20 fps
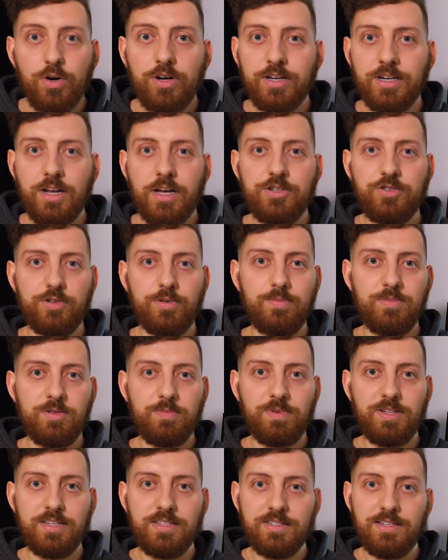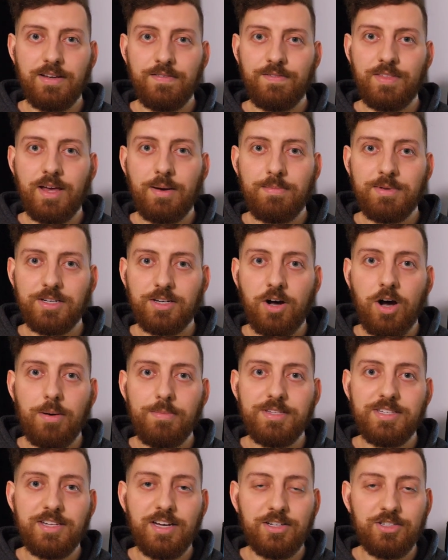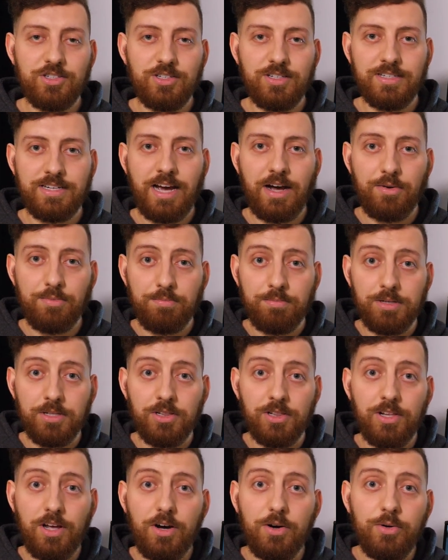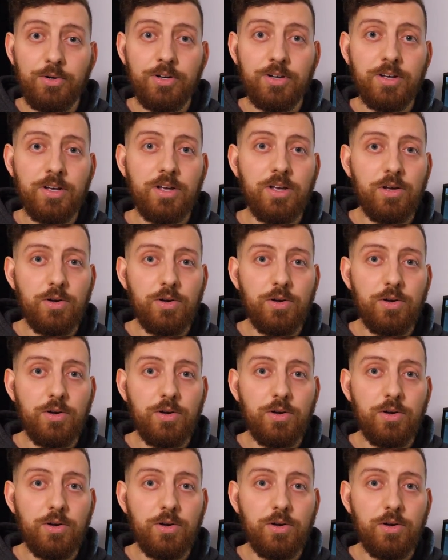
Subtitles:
or conundrums, please leave them in the comment section down below.